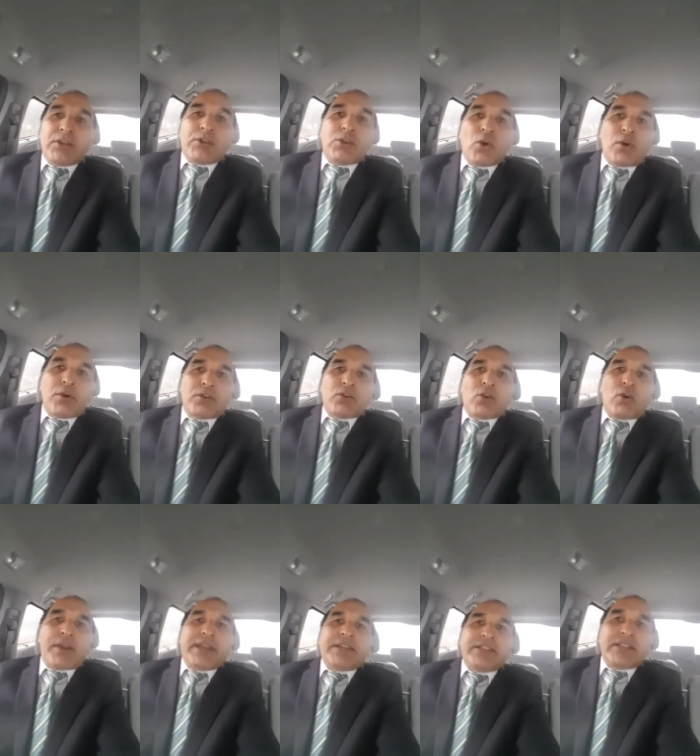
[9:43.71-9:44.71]
Don't go
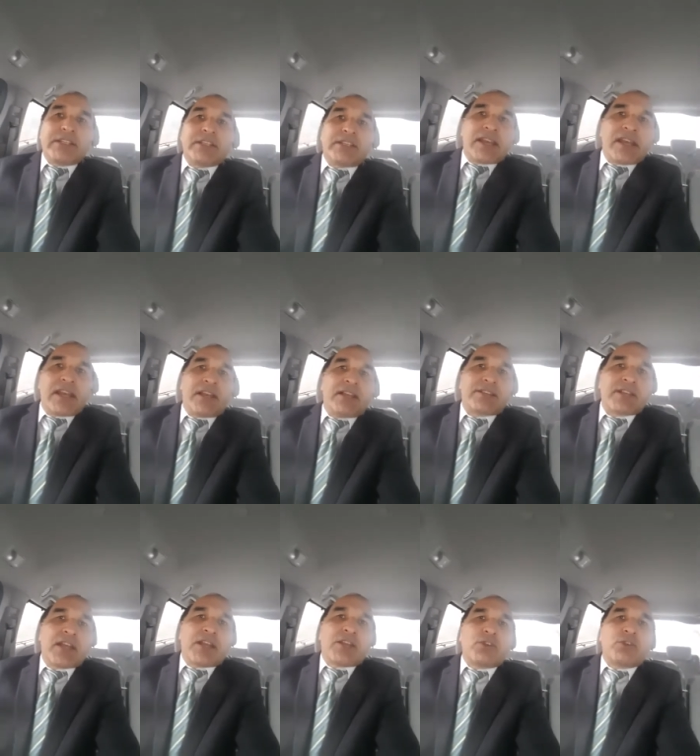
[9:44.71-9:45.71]
in details,
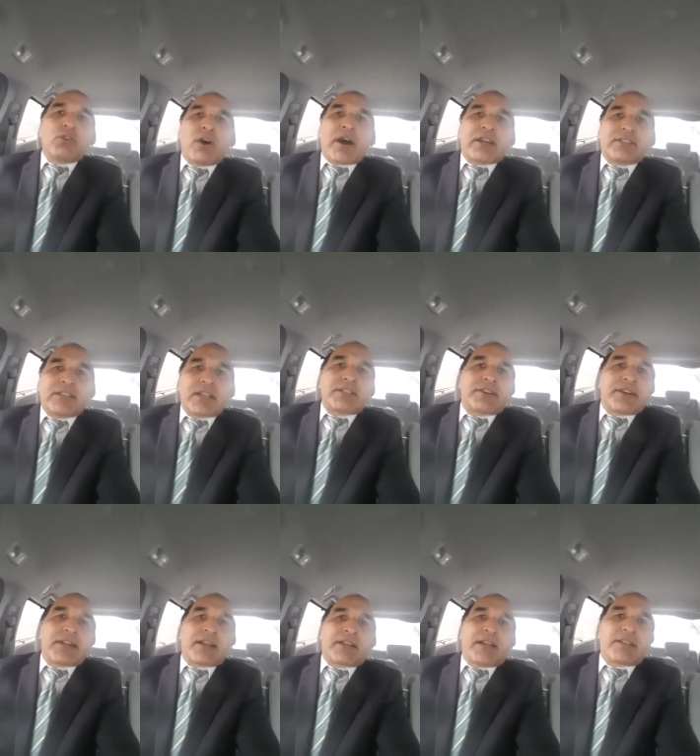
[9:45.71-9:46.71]
you are just
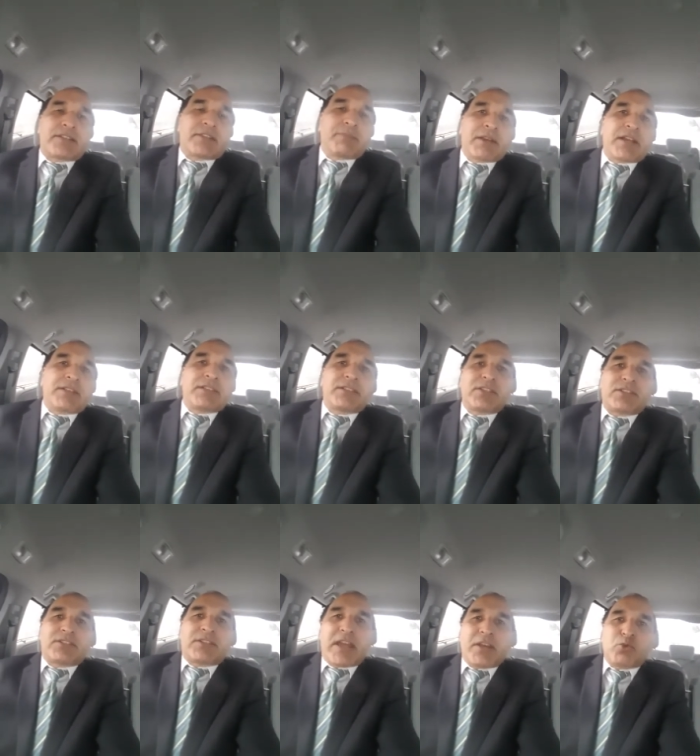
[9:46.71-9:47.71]
recognizing, because this is
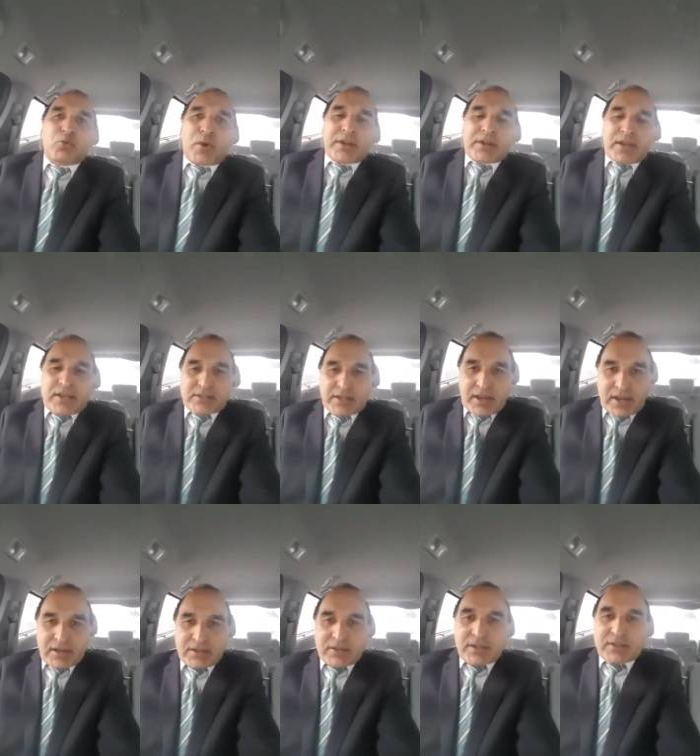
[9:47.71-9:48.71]
stage 1. As I
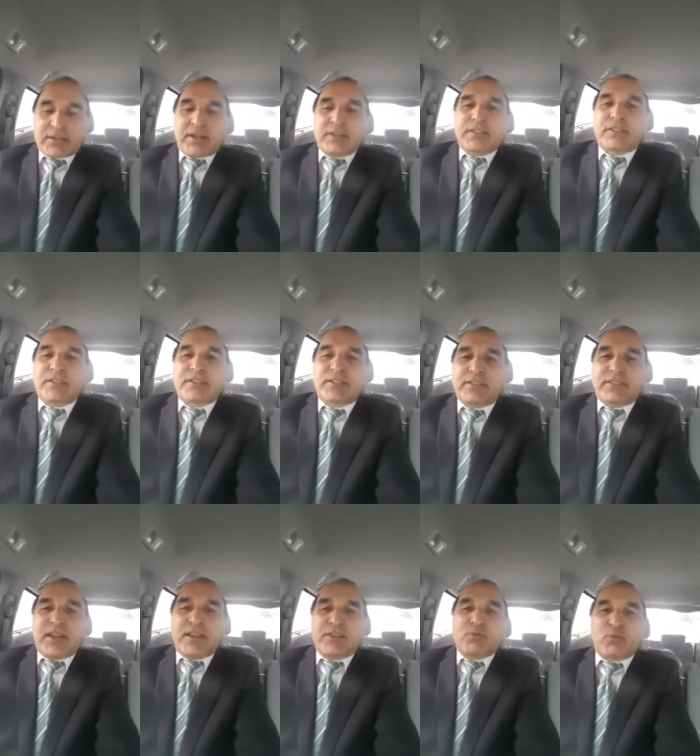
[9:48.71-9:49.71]
already said, this is
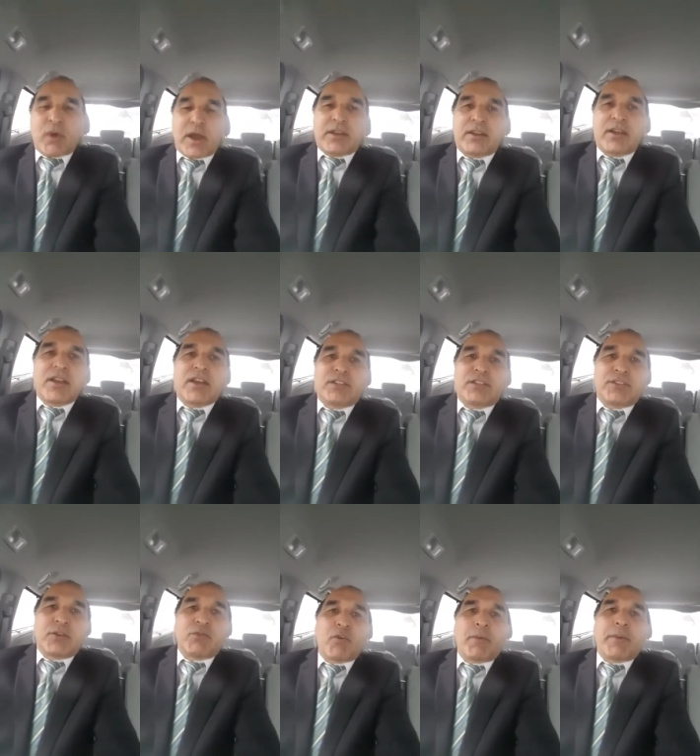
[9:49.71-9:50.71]
stage 1.
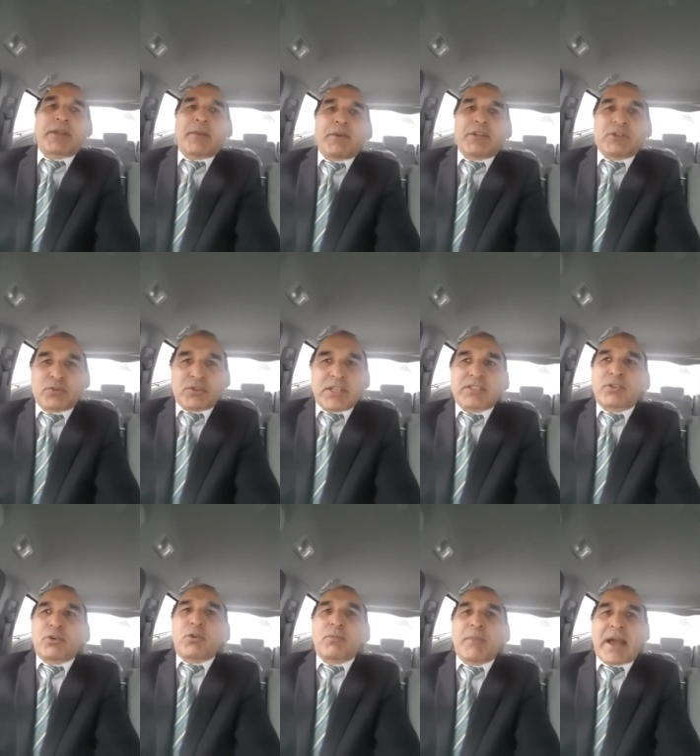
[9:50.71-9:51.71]
Then we will be coming to this
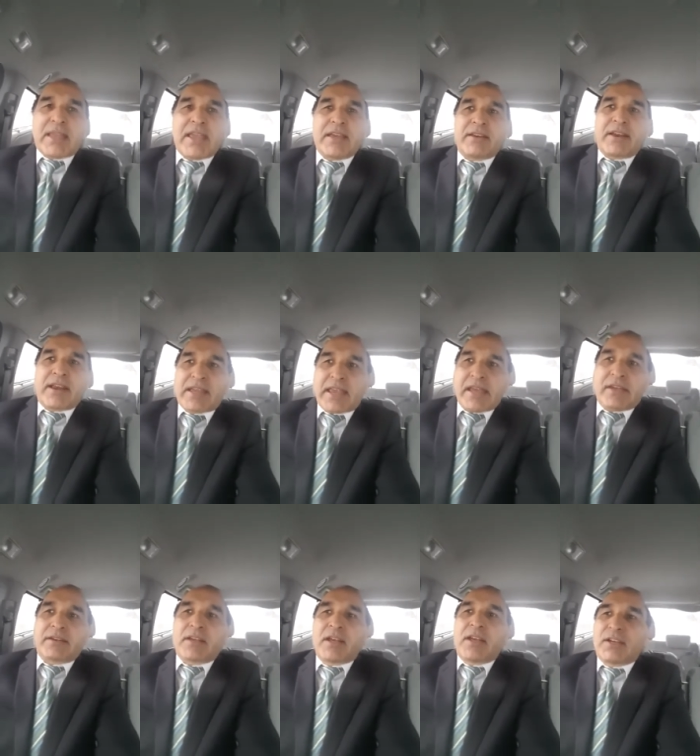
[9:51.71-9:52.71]
group again and
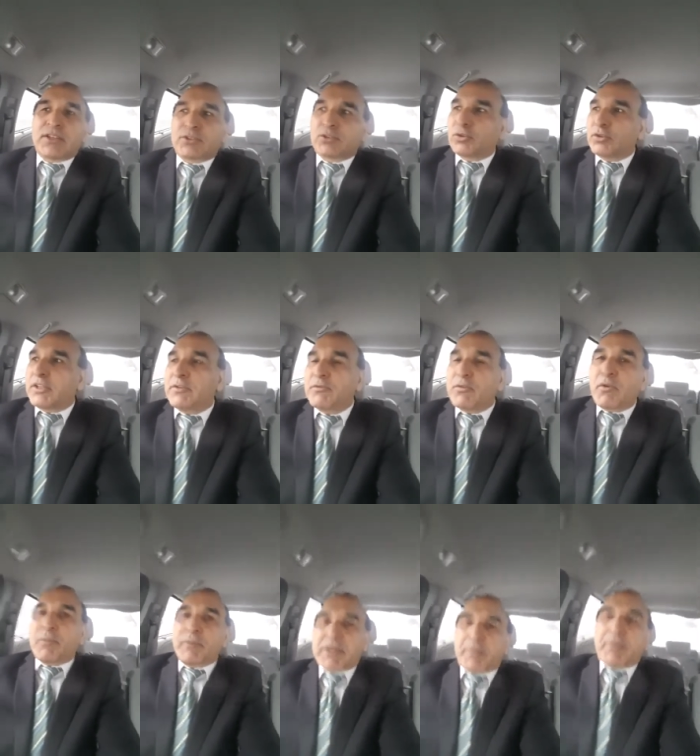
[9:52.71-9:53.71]
again. So then we will
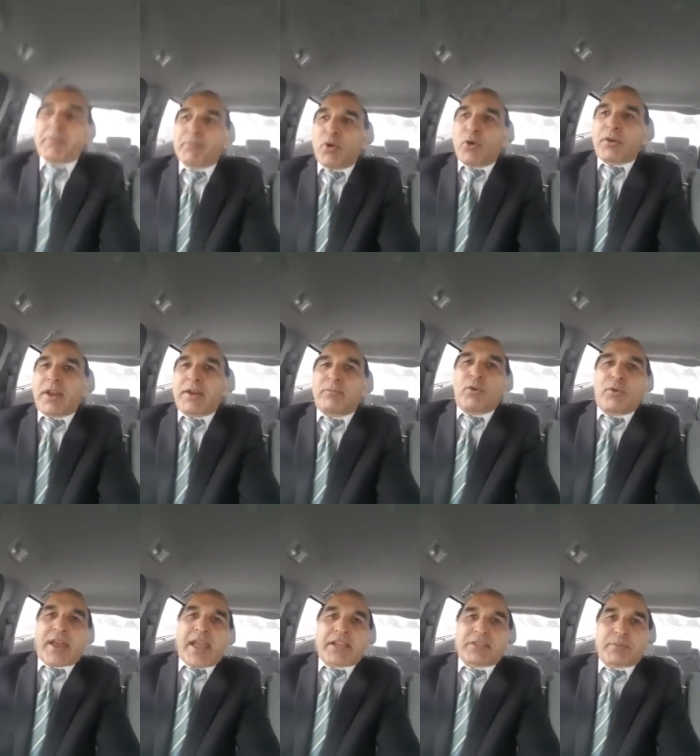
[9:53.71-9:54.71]
be becoming more and more
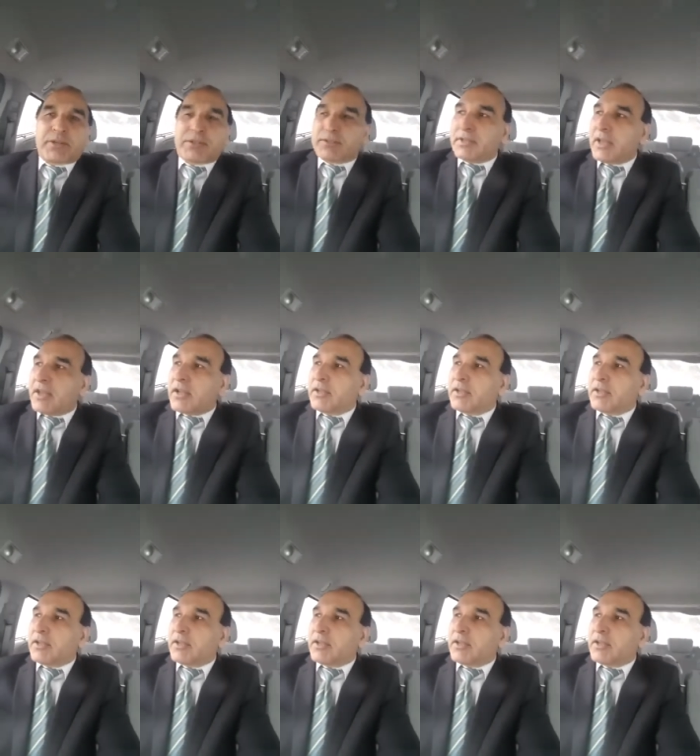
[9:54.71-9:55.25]
experts.